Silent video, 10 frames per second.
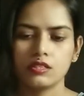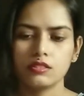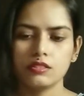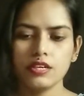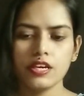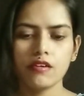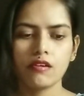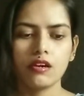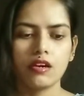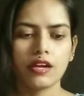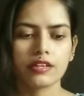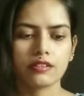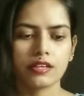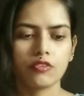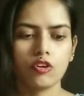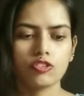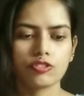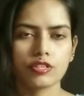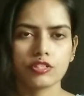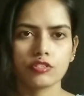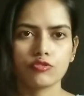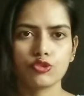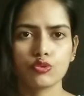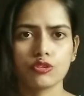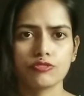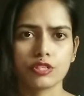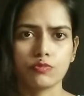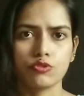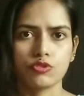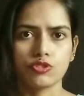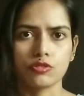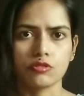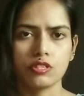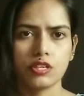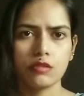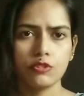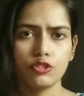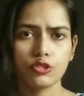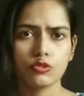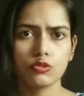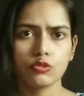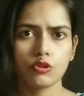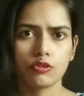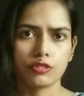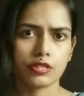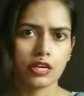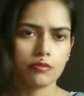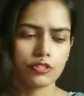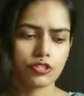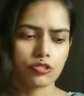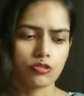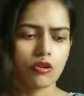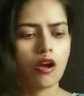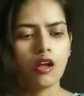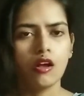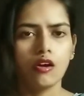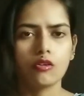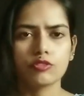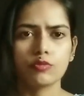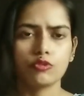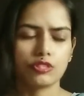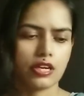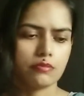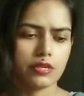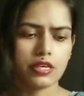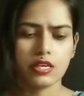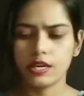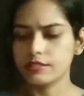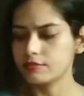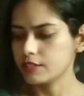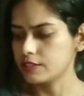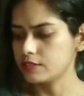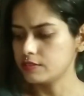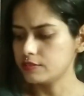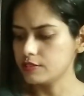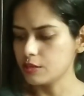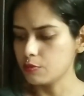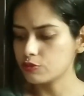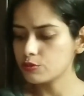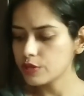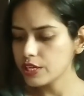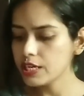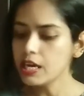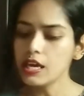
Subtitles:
They are at like alternative 2 and 3 position. It can be 2, or it can be 2, or they both can be at like number 3.